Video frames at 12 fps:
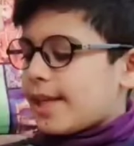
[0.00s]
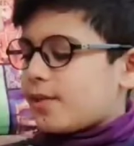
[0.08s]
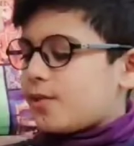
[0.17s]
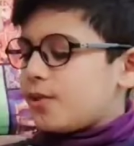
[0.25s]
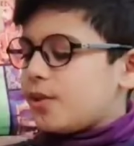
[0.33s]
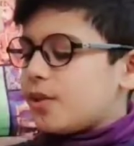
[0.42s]

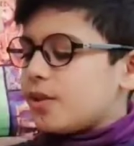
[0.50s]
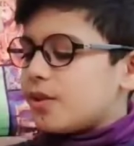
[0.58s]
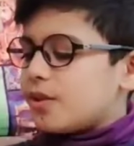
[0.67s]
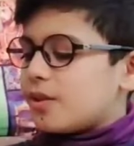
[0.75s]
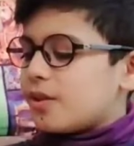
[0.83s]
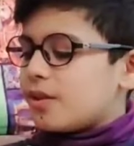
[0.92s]
Hey
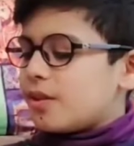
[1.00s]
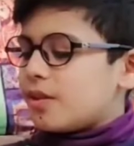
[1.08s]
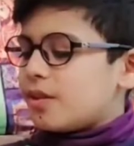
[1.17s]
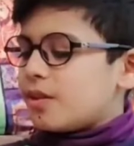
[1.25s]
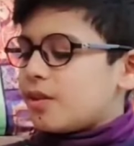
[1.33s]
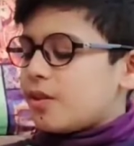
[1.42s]
Google,
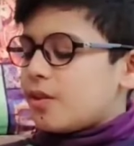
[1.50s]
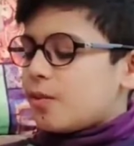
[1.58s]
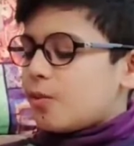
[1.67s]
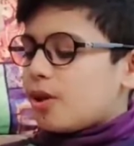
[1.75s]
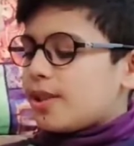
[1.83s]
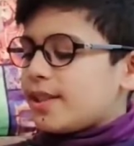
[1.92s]

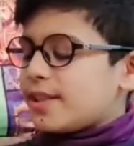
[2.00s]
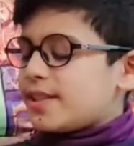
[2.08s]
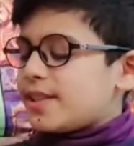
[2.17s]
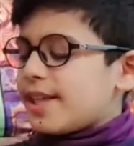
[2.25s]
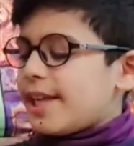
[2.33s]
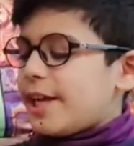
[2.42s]
what
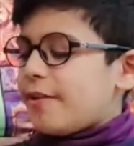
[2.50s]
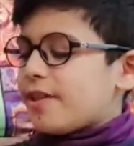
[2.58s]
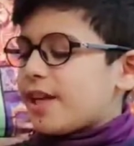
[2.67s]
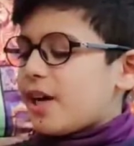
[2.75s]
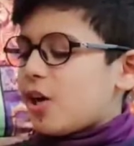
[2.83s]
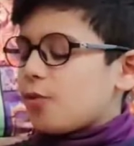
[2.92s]
is the
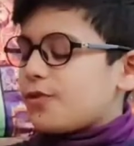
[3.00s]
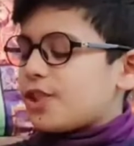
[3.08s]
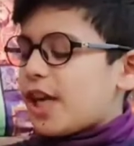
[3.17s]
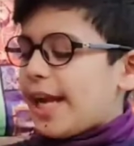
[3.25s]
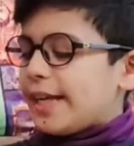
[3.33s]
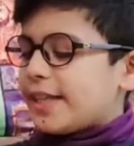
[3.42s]
area of
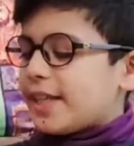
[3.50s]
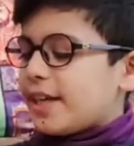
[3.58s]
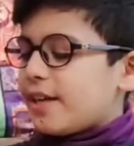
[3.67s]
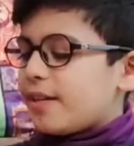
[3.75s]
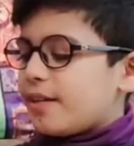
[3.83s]
China?